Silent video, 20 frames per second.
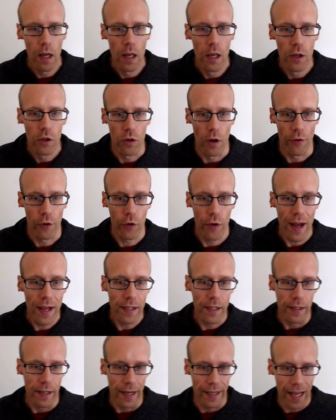So I've
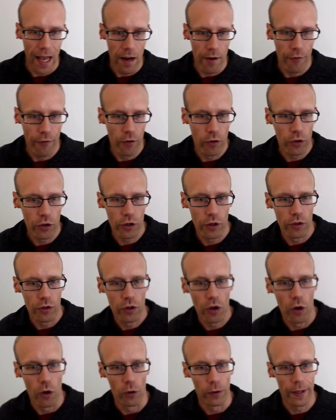created again a function
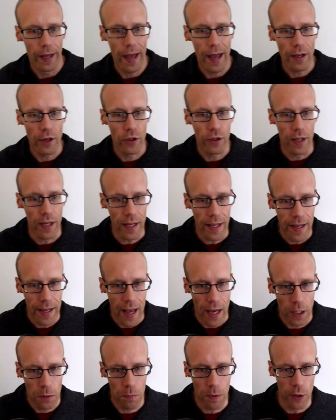called
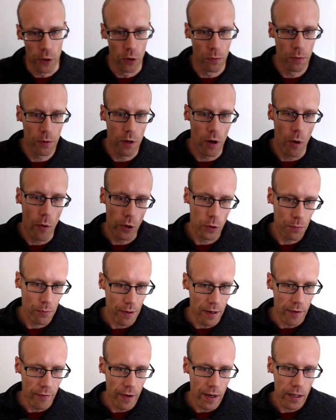hdespw, always
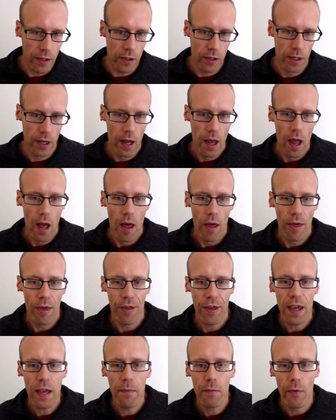prefixed,
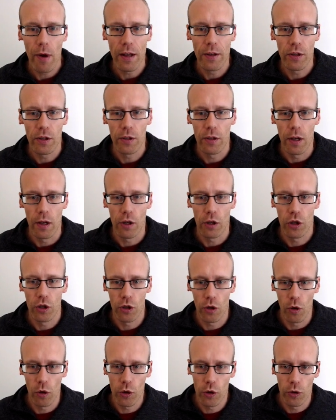theme register
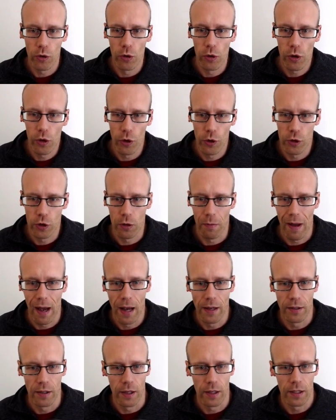social
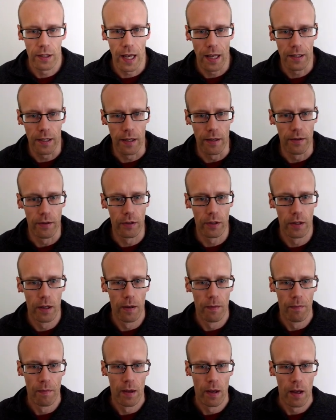customizer settings.
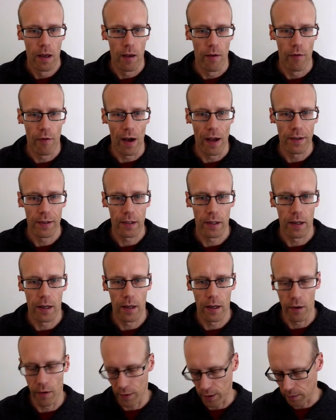In fact,
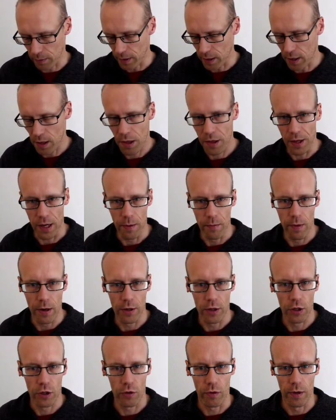I don't think we need theme
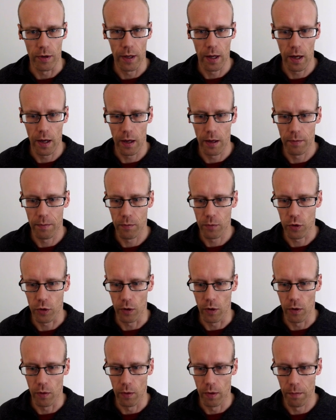register in there,
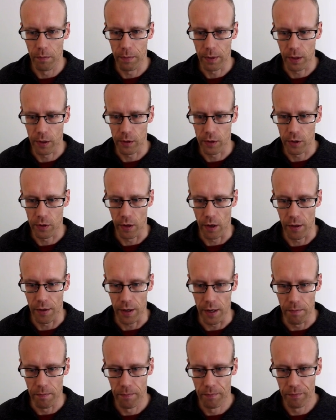so because it's not a
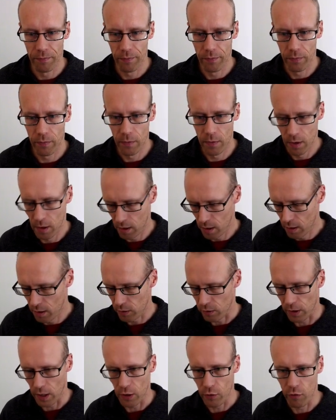theme.
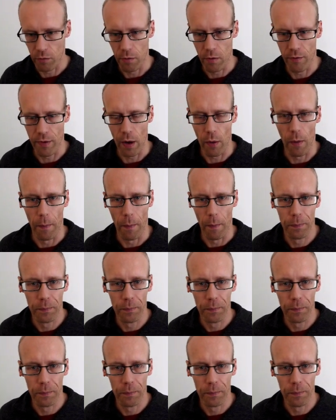So let's remove that one.